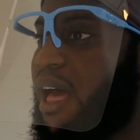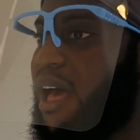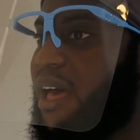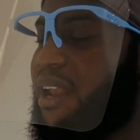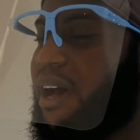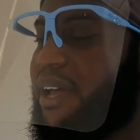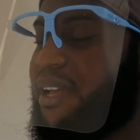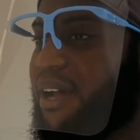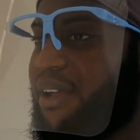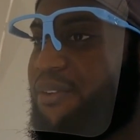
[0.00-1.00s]

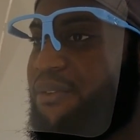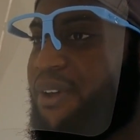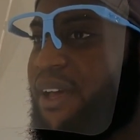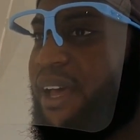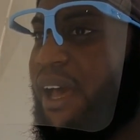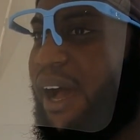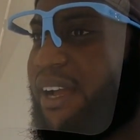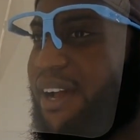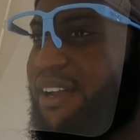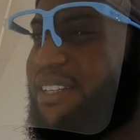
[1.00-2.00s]
I kind
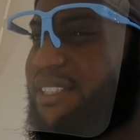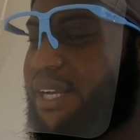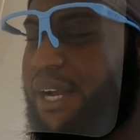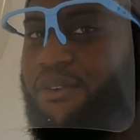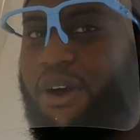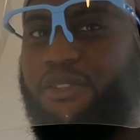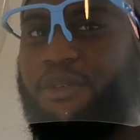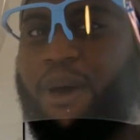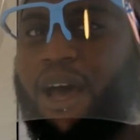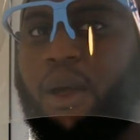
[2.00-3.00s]
of decided right at
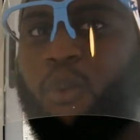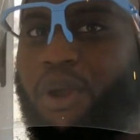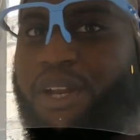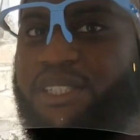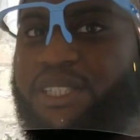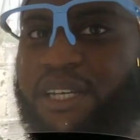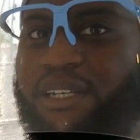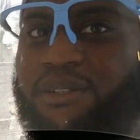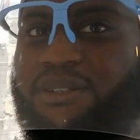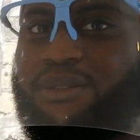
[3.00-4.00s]
the bat I wanted to
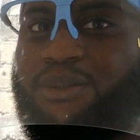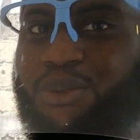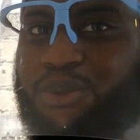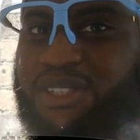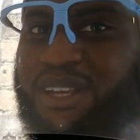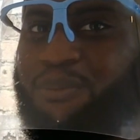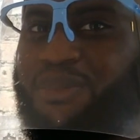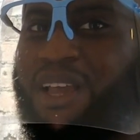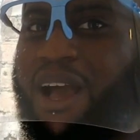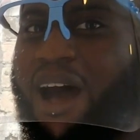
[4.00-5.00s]
do
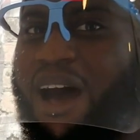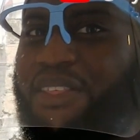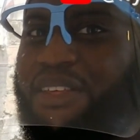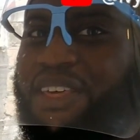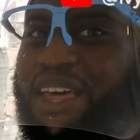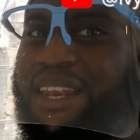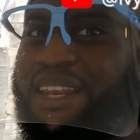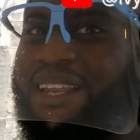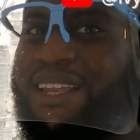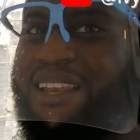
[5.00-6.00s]
something other
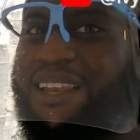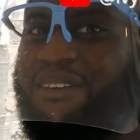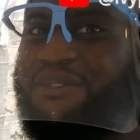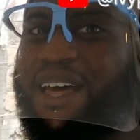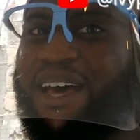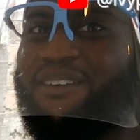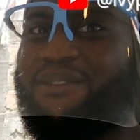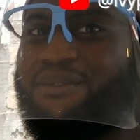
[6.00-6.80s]
than live that